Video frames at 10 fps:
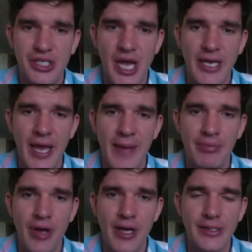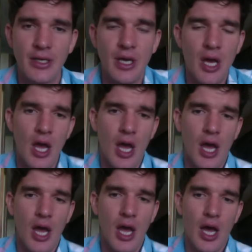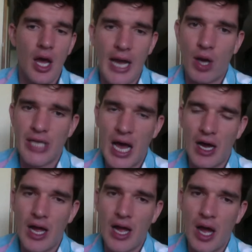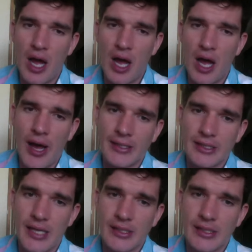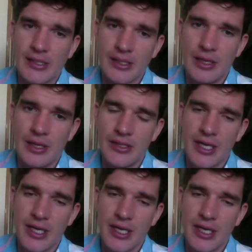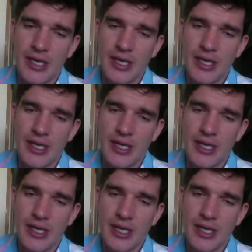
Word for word: J.K. Britt, a guy to watch out uh, as, a, as a, and then secondary.